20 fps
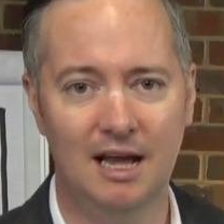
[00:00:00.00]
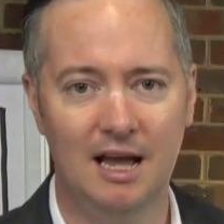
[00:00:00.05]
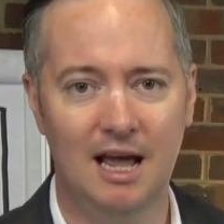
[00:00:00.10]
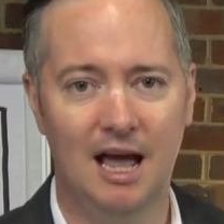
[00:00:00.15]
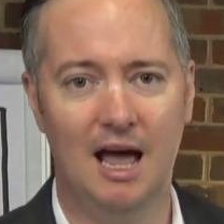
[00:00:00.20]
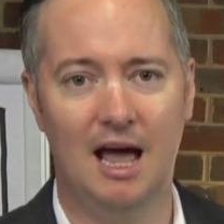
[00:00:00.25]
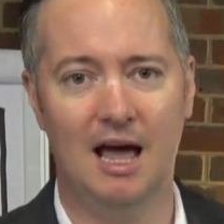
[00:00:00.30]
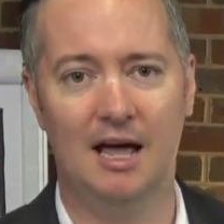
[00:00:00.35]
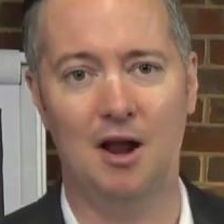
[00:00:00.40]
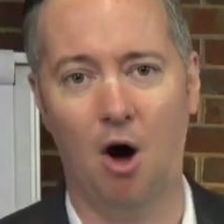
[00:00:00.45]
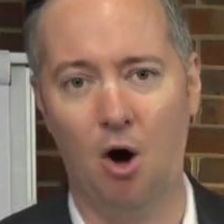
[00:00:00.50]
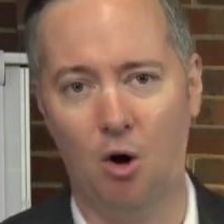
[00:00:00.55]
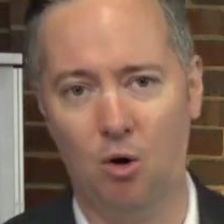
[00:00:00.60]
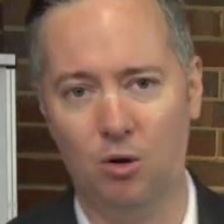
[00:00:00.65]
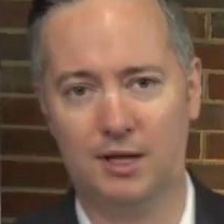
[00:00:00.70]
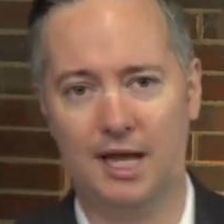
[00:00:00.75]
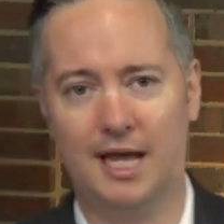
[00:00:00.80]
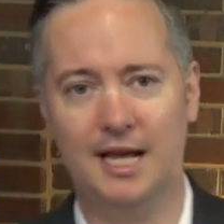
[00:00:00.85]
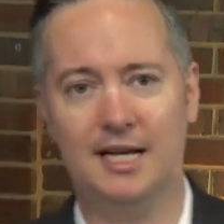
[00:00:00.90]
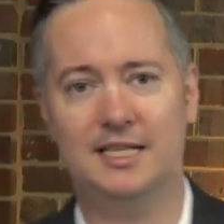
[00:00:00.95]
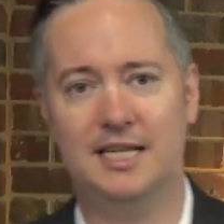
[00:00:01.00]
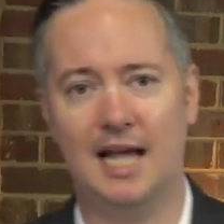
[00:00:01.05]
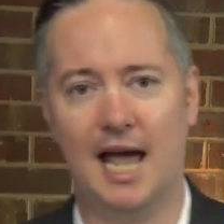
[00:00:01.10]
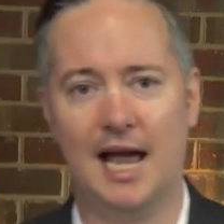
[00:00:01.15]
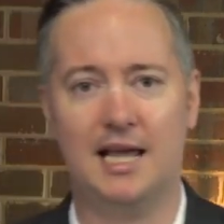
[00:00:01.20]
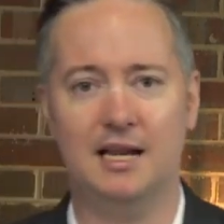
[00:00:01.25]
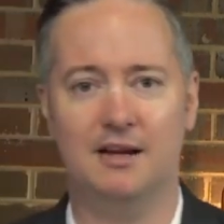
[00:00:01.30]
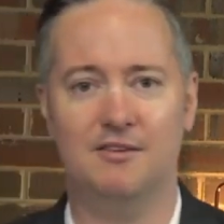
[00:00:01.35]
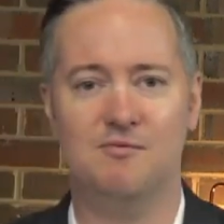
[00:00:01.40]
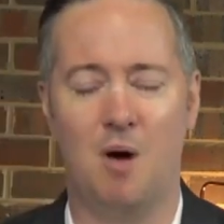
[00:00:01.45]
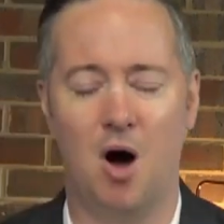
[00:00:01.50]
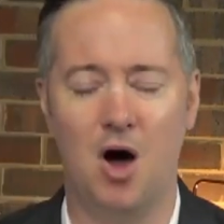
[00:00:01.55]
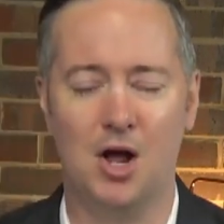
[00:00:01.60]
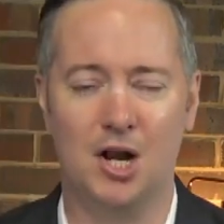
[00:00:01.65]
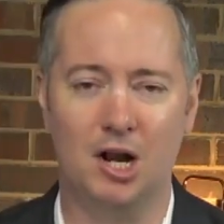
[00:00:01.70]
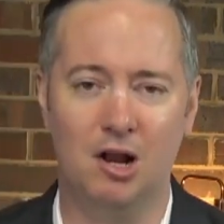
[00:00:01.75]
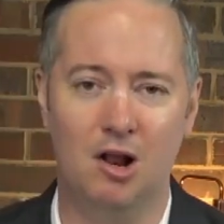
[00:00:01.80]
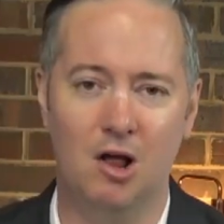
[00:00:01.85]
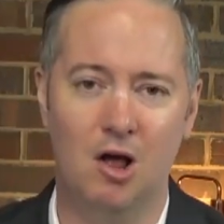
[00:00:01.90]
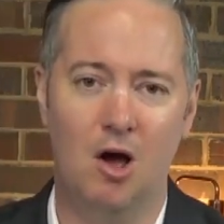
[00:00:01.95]
an old executive
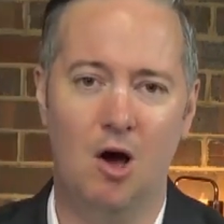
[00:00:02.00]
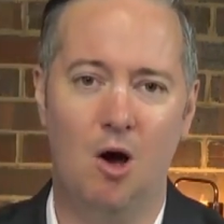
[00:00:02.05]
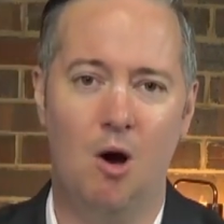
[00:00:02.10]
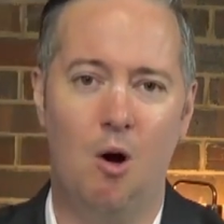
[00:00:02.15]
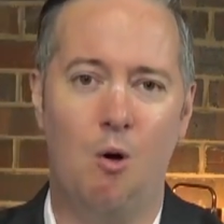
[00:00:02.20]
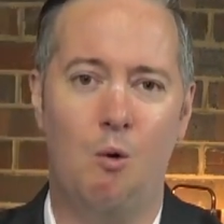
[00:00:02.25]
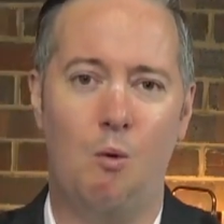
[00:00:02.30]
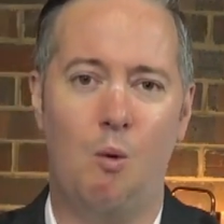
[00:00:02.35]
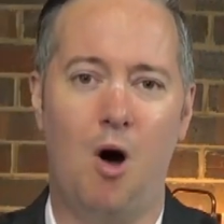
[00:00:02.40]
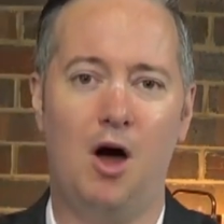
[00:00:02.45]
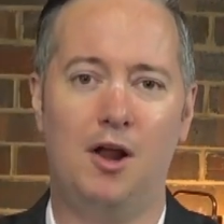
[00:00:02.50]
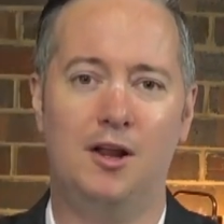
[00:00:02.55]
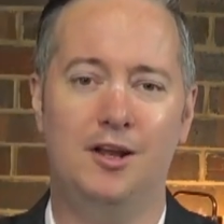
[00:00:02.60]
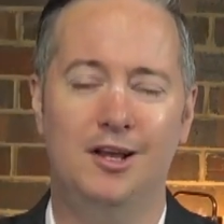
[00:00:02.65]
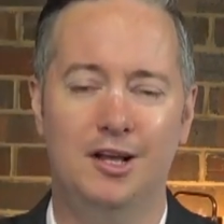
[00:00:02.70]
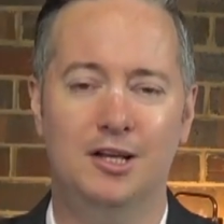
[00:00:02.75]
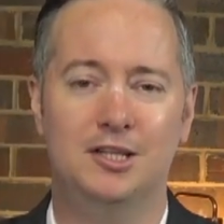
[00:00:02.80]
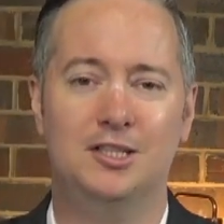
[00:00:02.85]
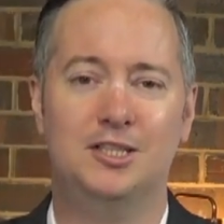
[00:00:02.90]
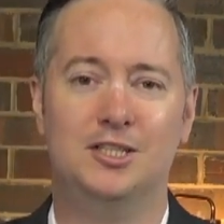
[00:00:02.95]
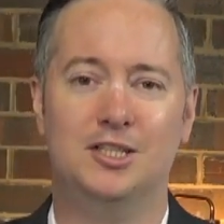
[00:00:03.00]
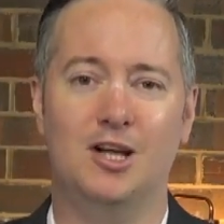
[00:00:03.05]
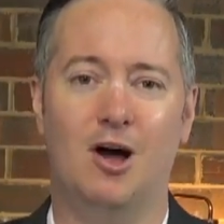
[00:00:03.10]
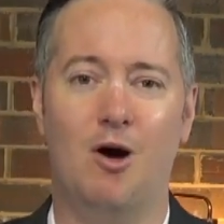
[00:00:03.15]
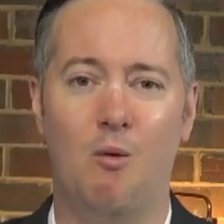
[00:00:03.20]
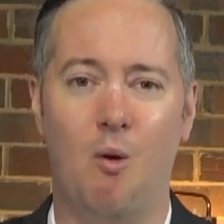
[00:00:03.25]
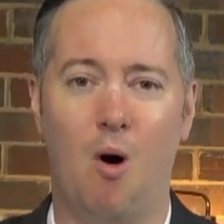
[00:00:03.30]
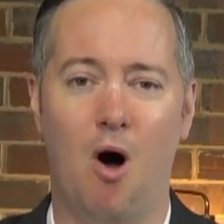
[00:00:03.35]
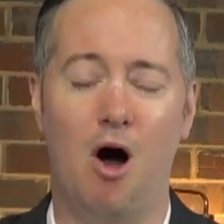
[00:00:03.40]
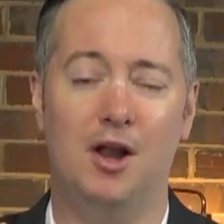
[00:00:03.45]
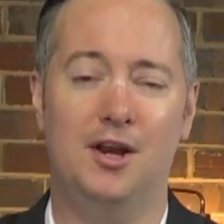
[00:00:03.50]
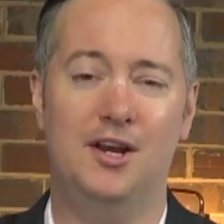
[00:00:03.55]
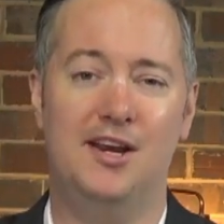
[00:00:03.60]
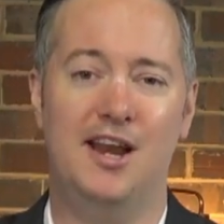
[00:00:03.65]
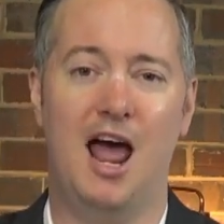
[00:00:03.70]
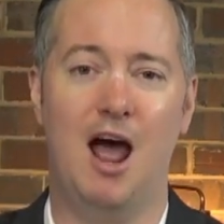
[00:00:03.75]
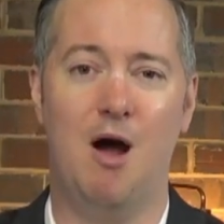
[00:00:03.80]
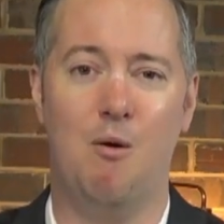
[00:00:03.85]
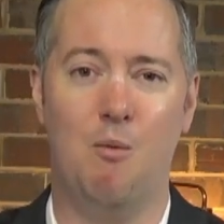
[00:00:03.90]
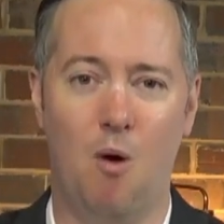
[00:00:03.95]
model. What, so what,
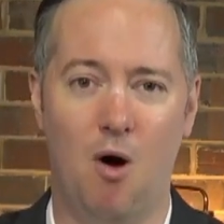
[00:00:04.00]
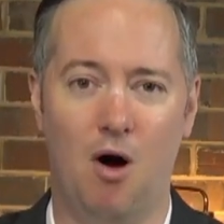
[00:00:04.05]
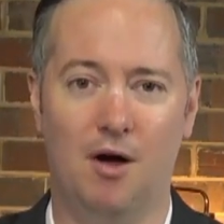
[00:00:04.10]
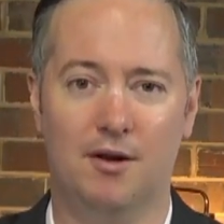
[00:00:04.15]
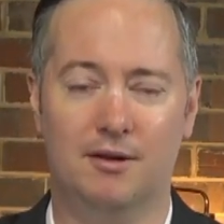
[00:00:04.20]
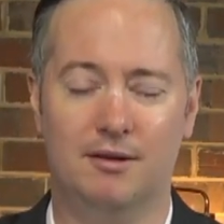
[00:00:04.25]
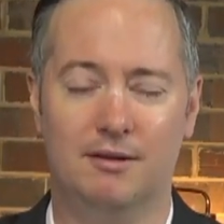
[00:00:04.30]
now what?